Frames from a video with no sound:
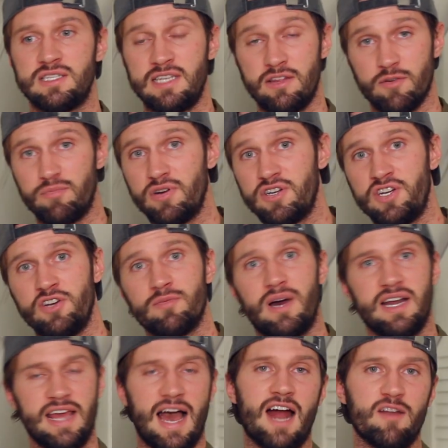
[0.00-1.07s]
It's either pushing your
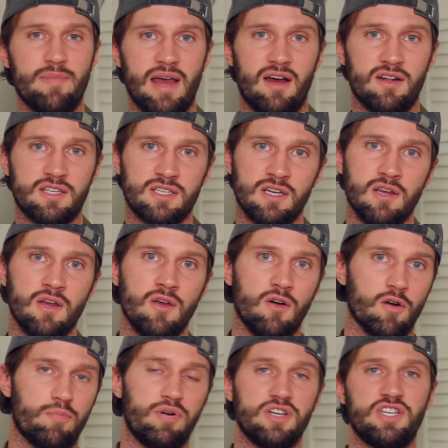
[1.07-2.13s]
body out of balance
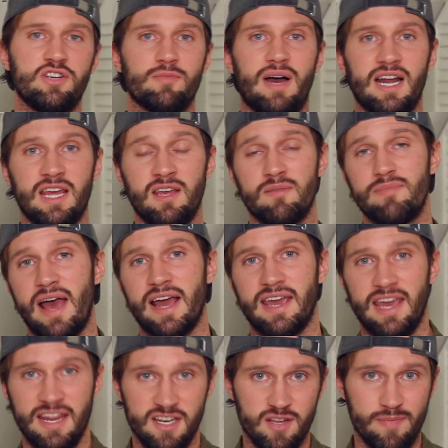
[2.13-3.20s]
or pushing your body
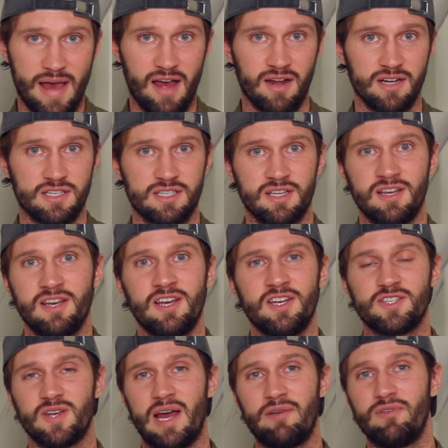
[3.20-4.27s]
back into balance.
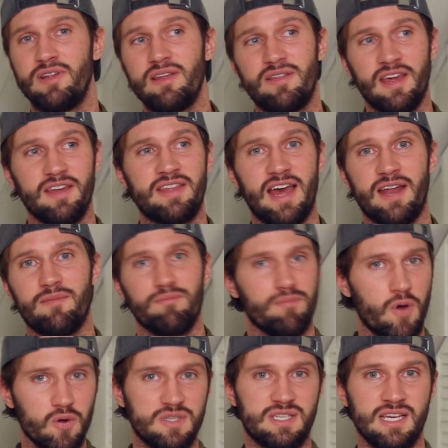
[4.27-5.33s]
So I really think that
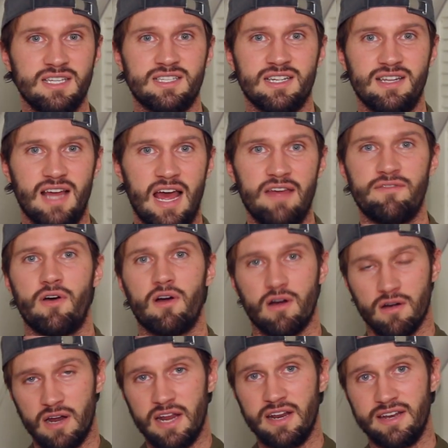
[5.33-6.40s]
most things in life
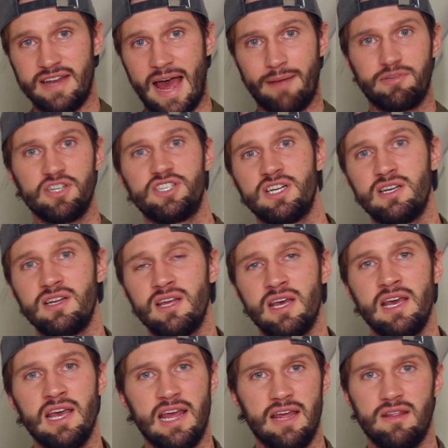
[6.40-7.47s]
are an adaptogen,
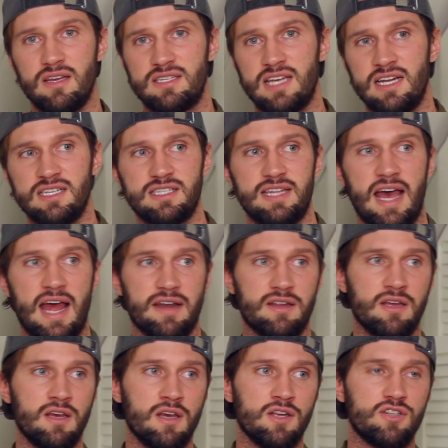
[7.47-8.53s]
in the sense
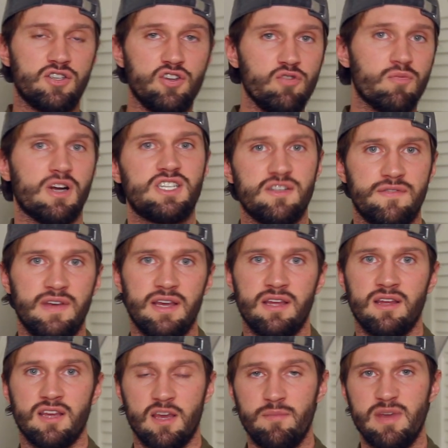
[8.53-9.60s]
that too much of
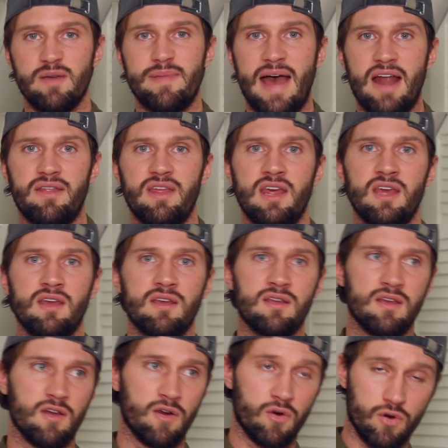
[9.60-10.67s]
it can be a bad thing,
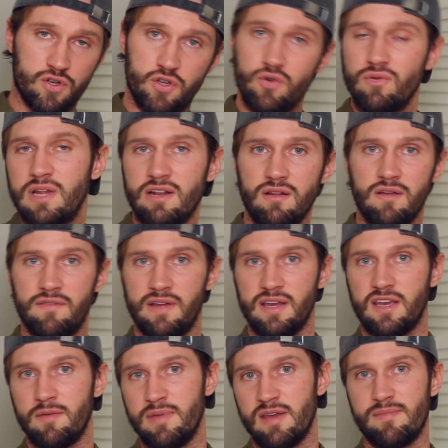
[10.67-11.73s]
or too little of
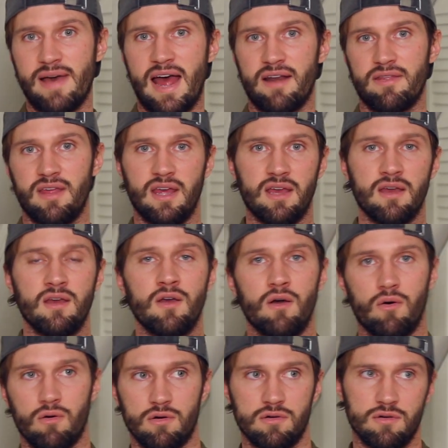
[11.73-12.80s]
it can be a bad thing
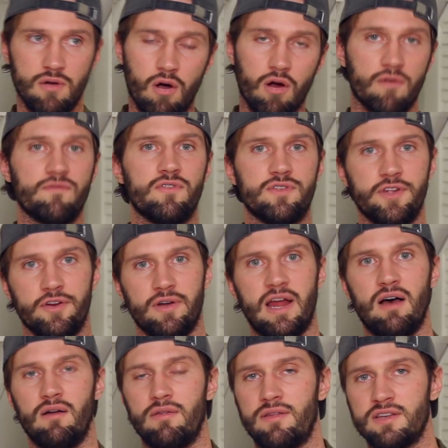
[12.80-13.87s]
or harmful to your
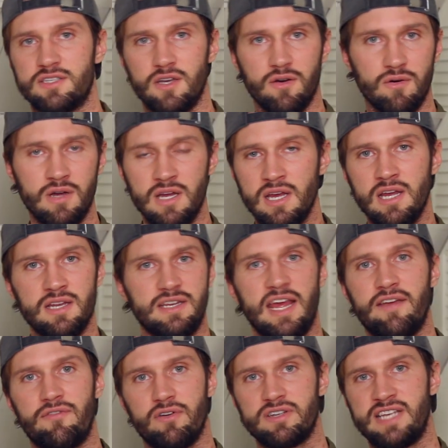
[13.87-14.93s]
health. So
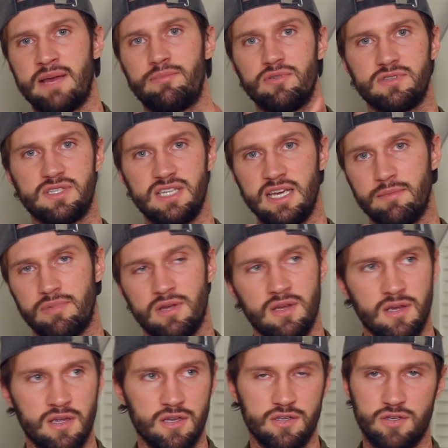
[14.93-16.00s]
take, for example, sleep.
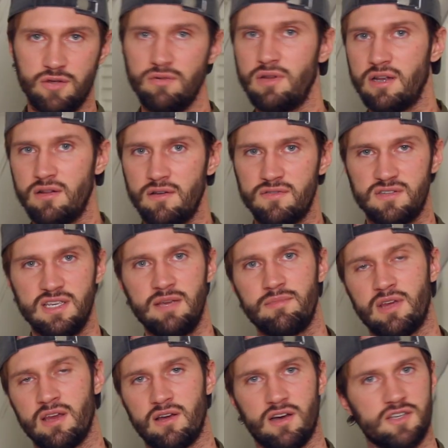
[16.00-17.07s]
Too little of
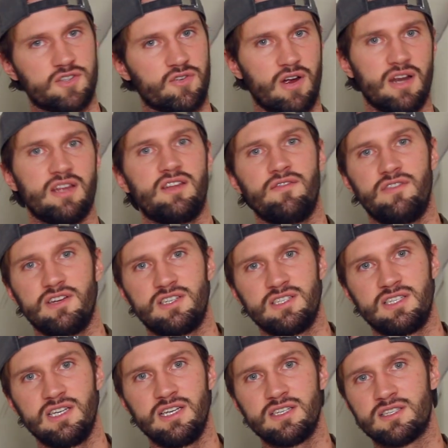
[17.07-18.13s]
sleep can cause chronic
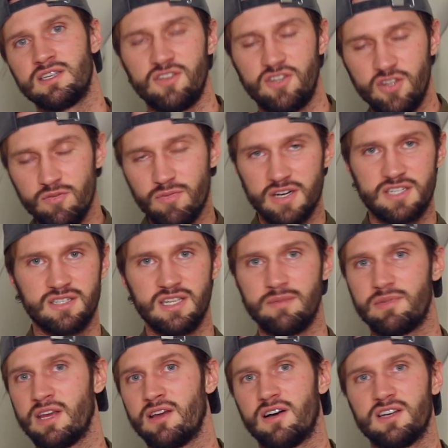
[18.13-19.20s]
deficiencies. Too much
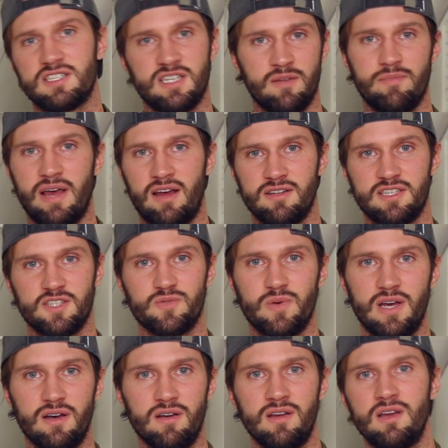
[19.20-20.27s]
sleep can cause an imbalance as
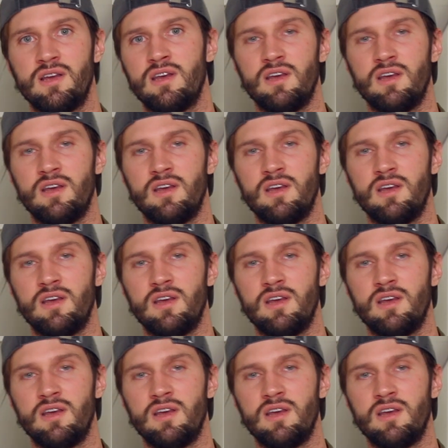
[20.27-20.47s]
well.